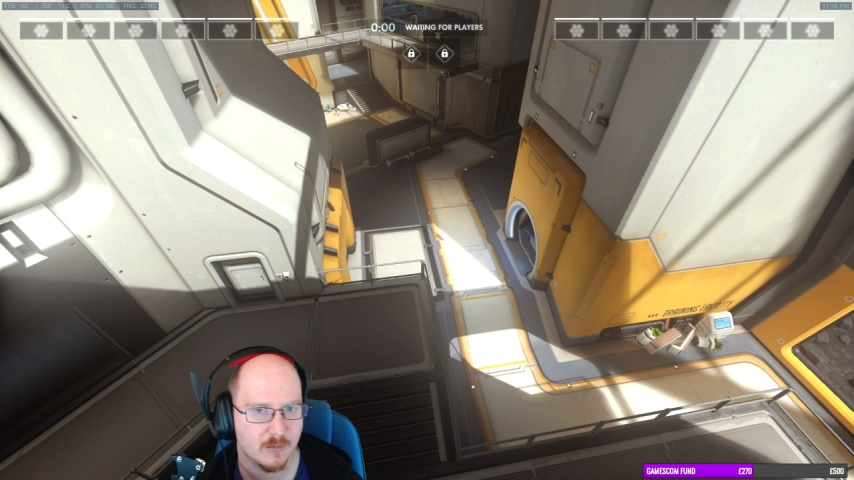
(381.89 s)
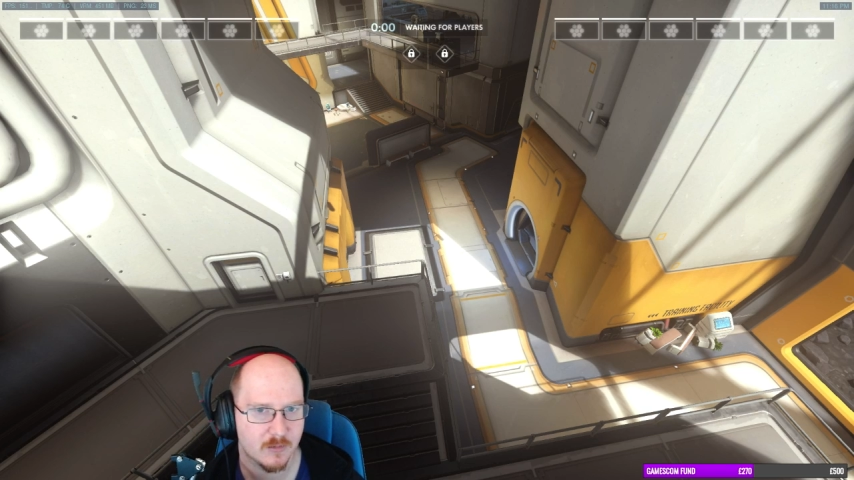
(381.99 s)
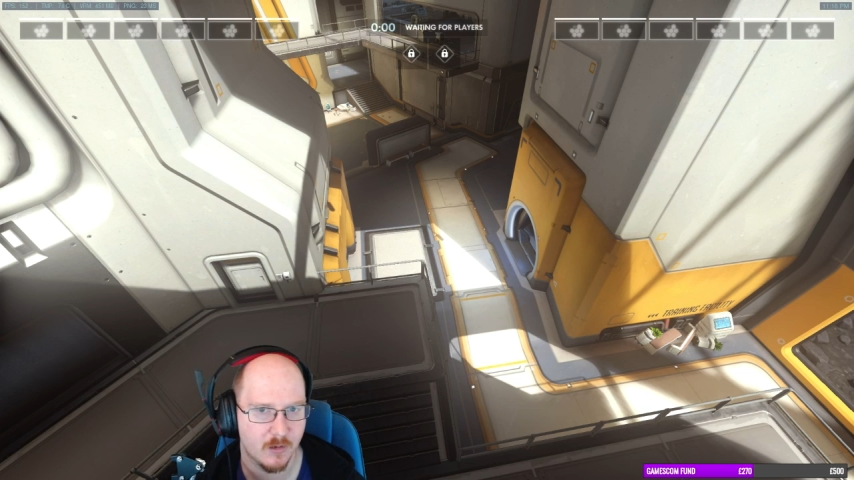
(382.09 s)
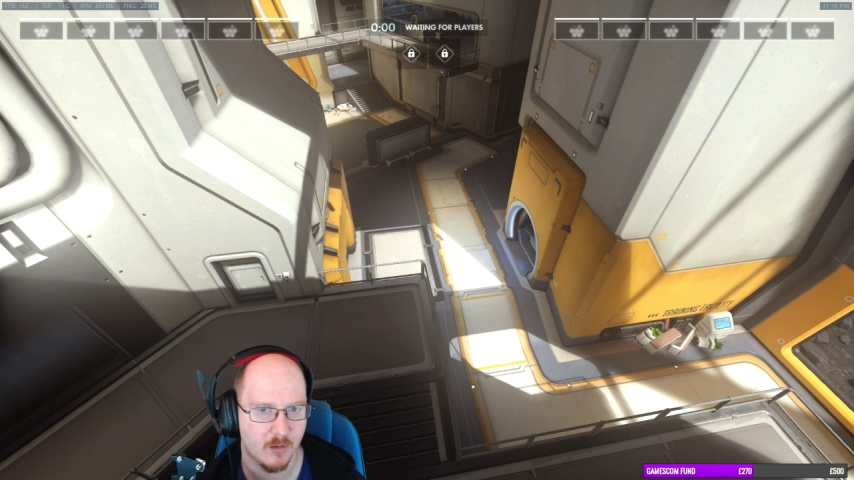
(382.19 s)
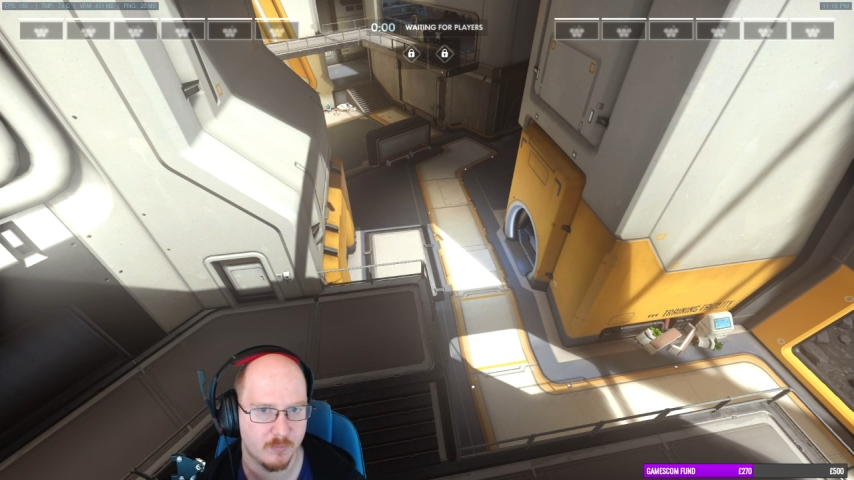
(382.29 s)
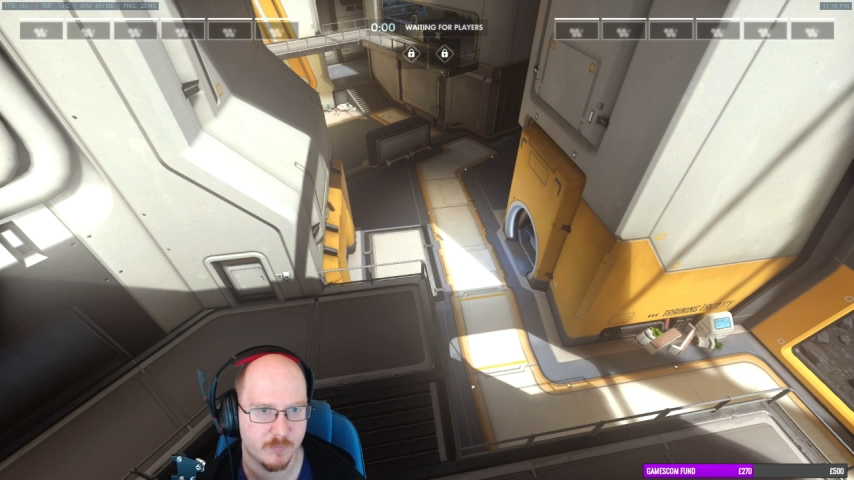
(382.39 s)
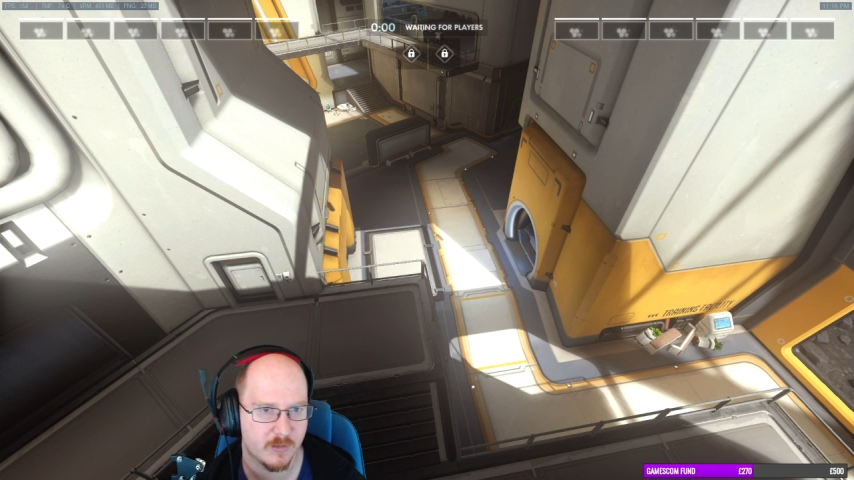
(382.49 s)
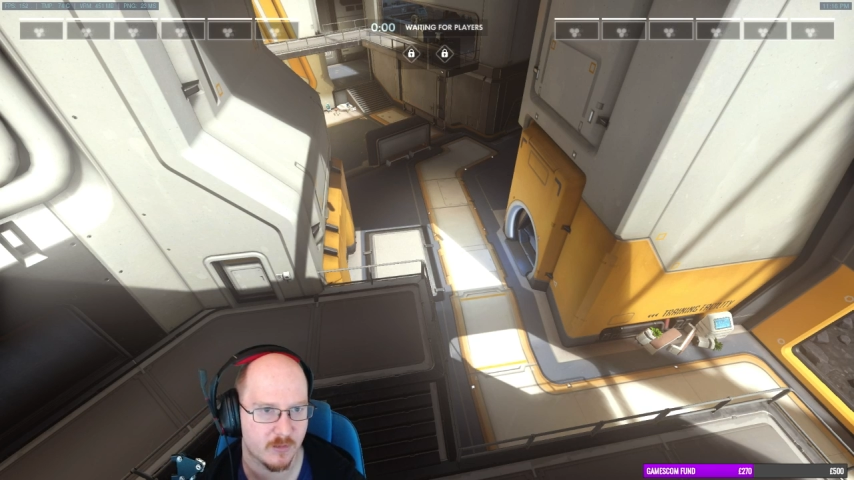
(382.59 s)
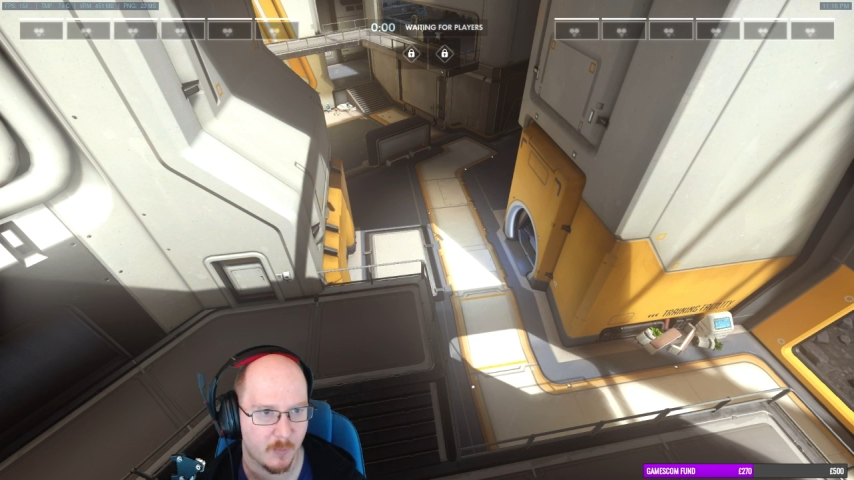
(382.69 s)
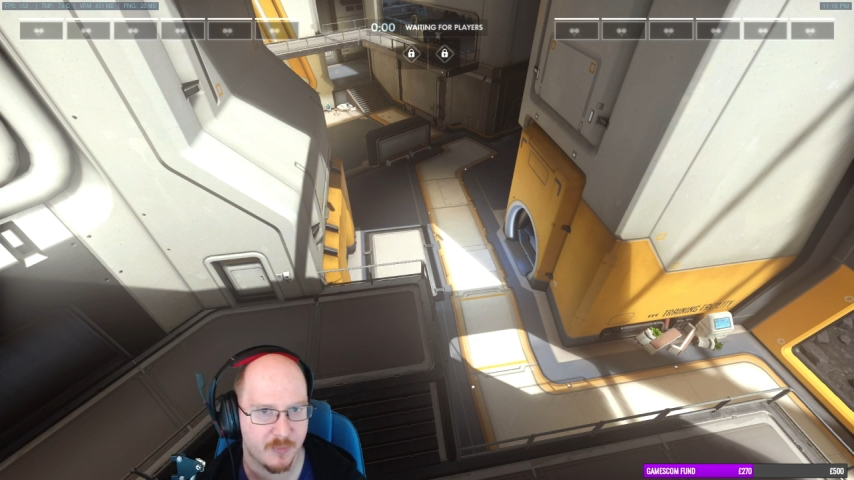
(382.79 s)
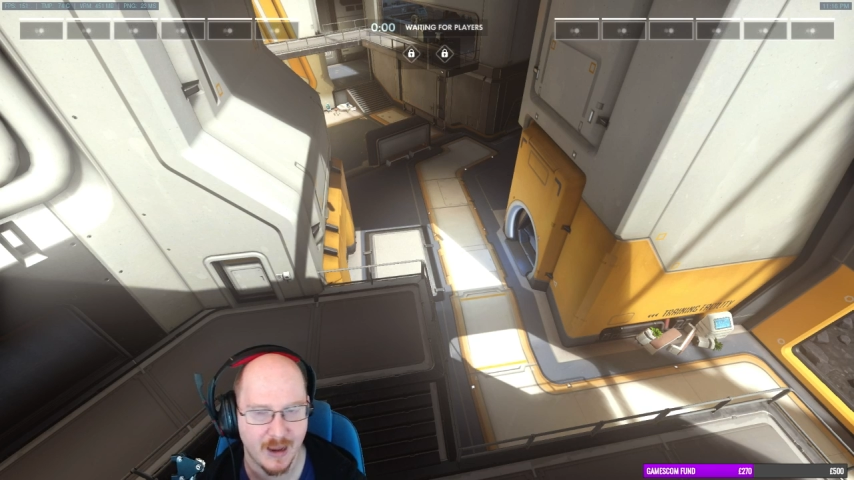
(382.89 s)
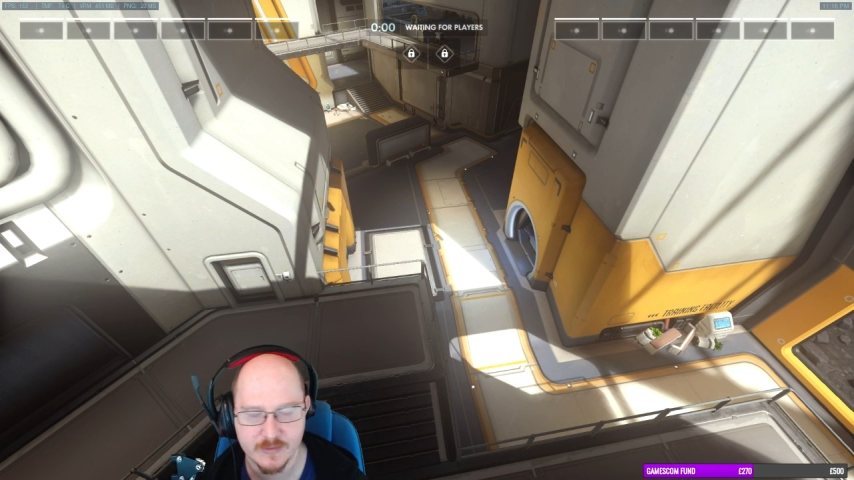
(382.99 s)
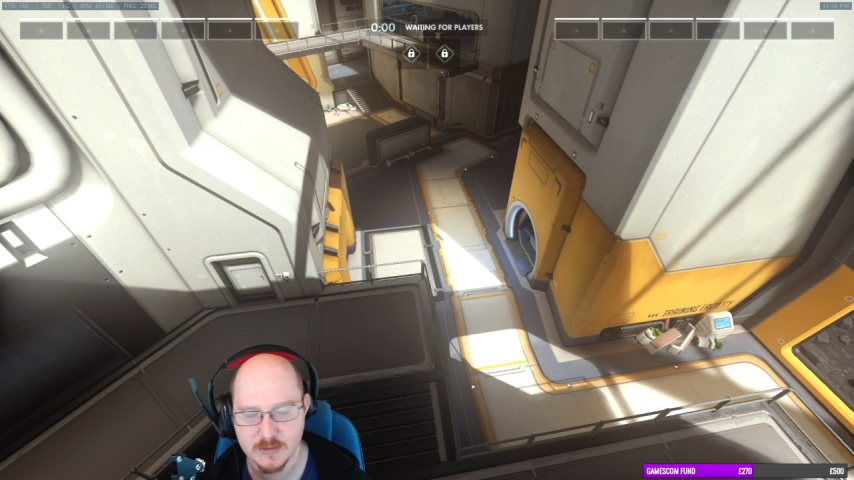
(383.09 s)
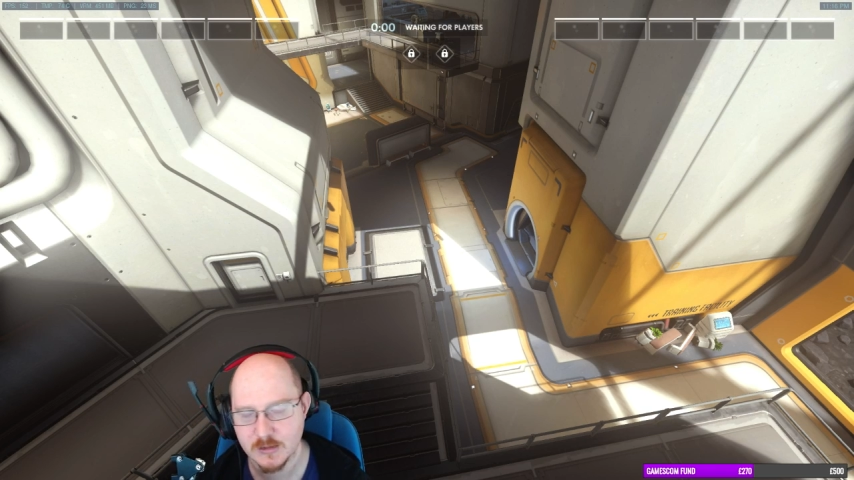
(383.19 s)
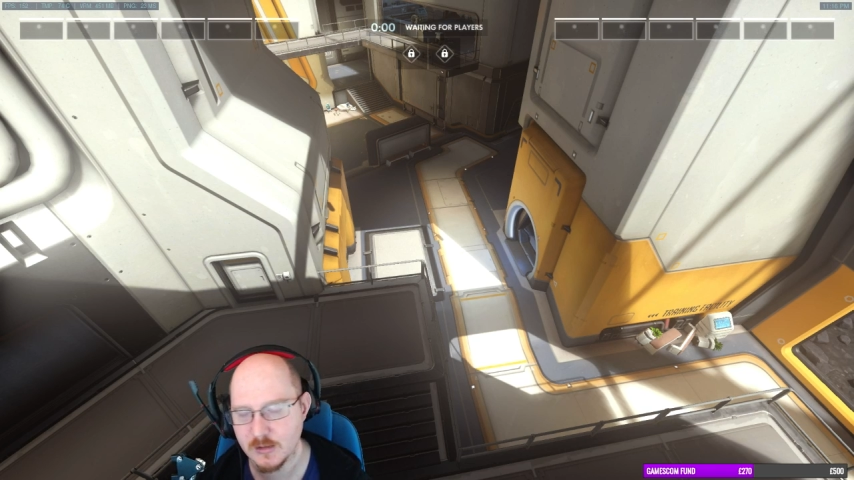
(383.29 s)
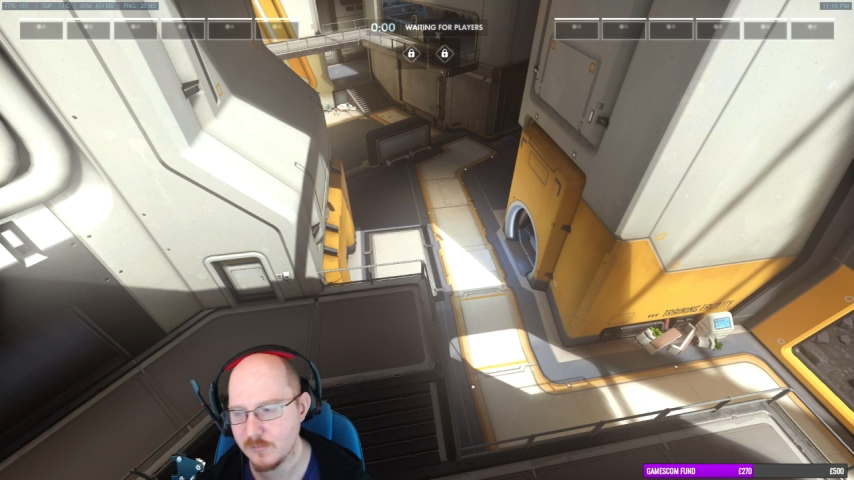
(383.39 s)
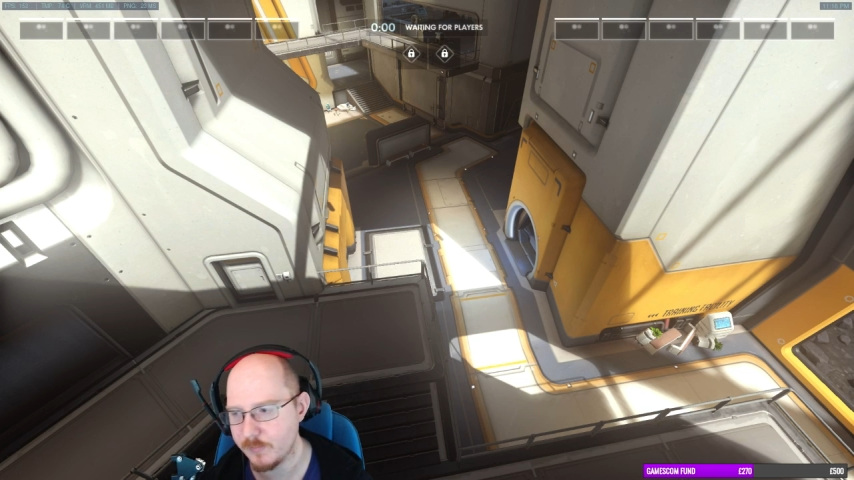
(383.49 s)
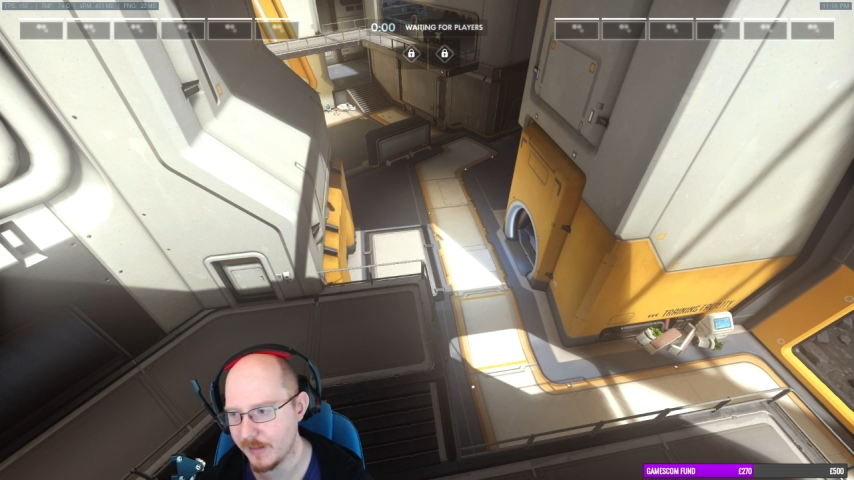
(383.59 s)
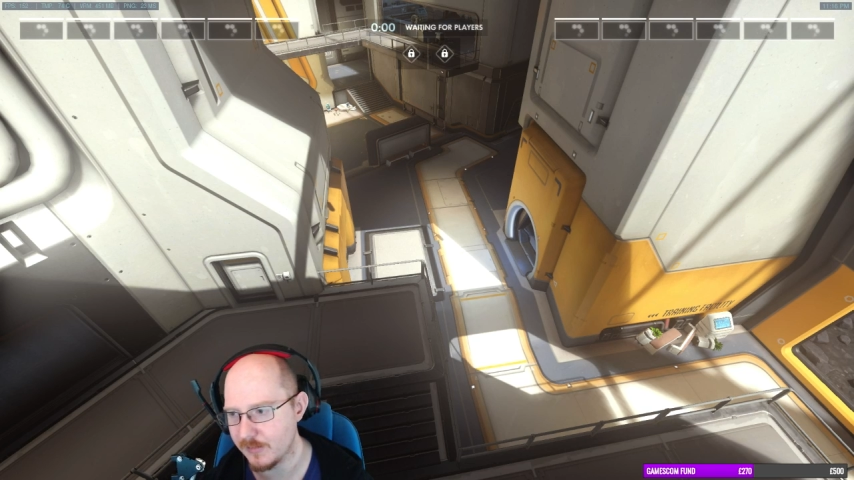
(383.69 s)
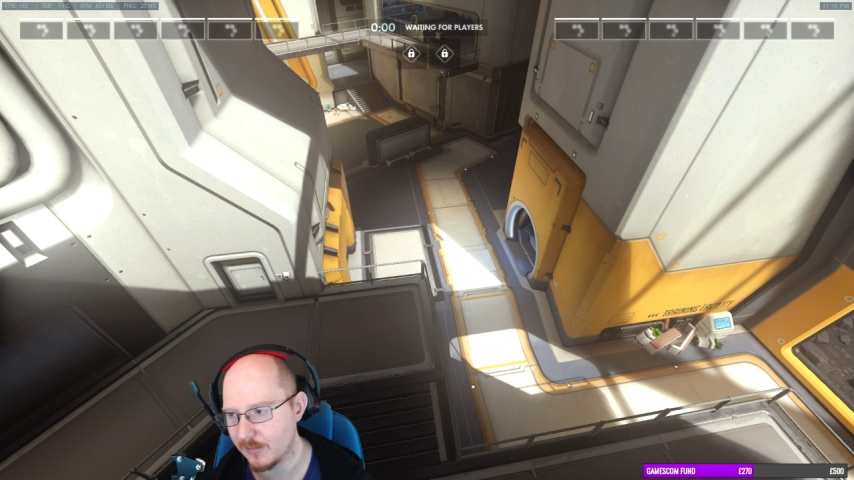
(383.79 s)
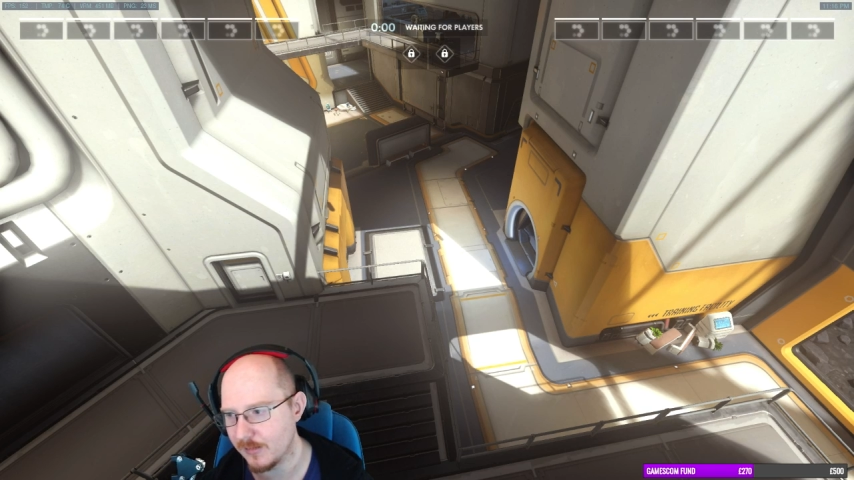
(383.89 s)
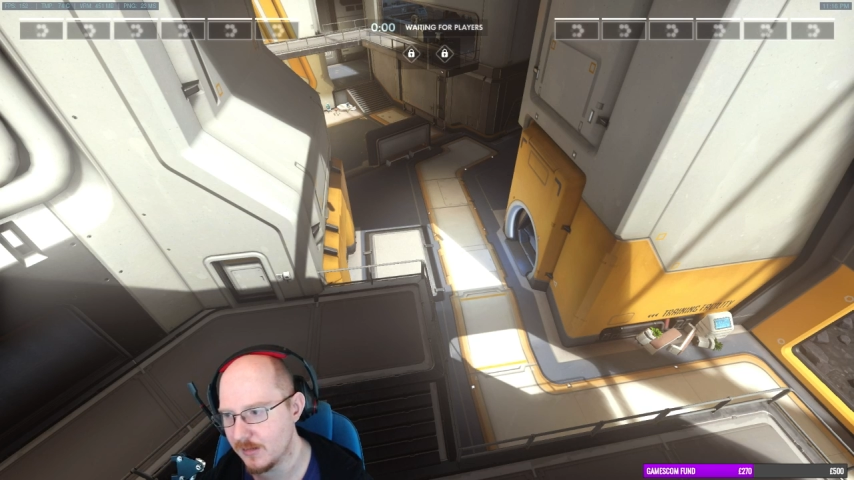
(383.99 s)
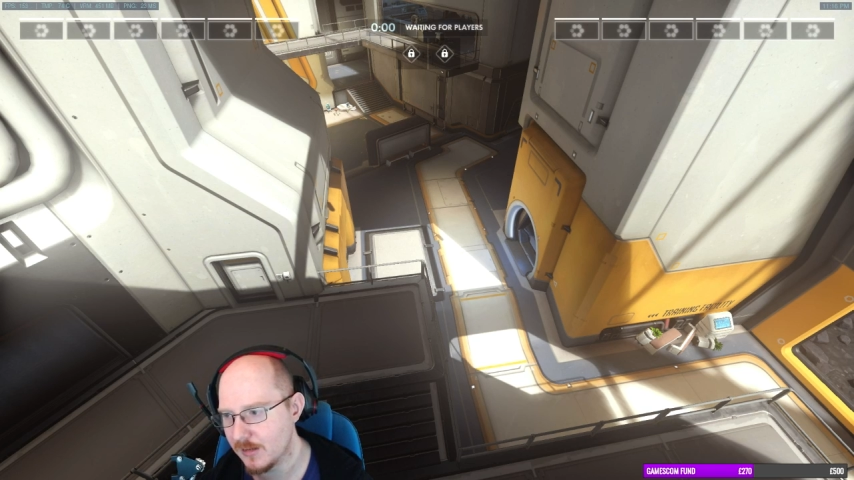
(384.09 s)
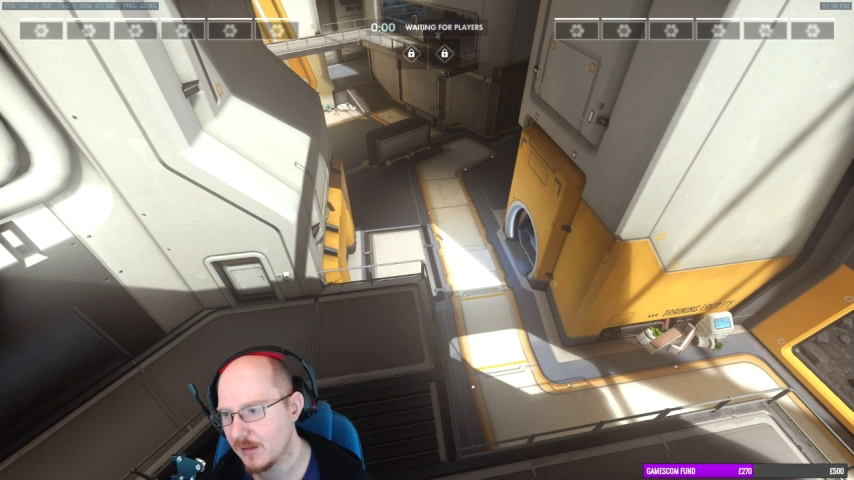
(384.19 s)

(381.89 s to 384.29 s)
so stop that, basically.